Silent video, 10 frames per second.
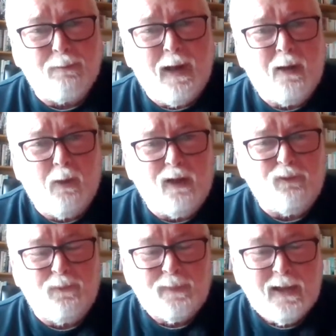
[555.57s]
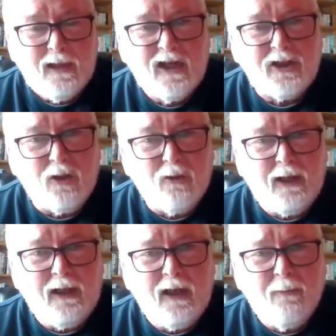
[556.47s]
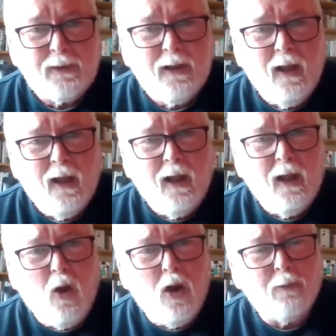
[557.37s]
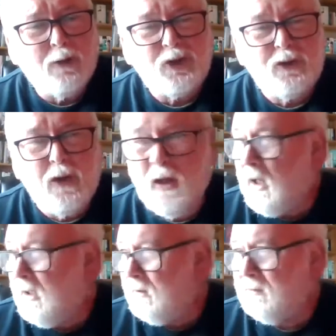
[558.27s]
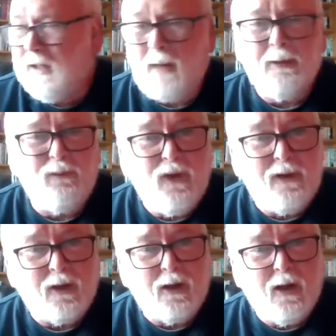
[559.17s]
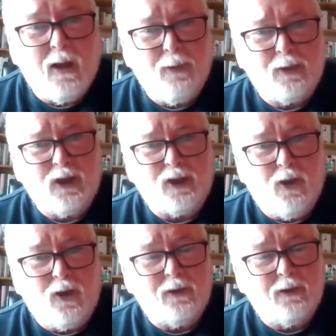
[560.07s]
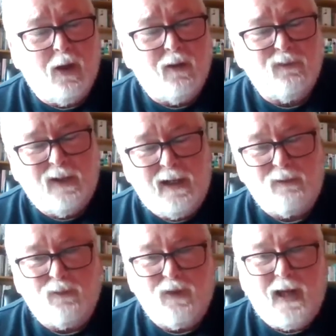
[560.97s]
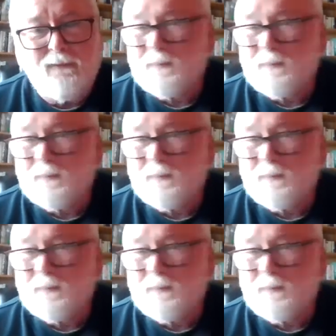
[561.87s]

My wife is already almost in cabin fever about the thought of level 5.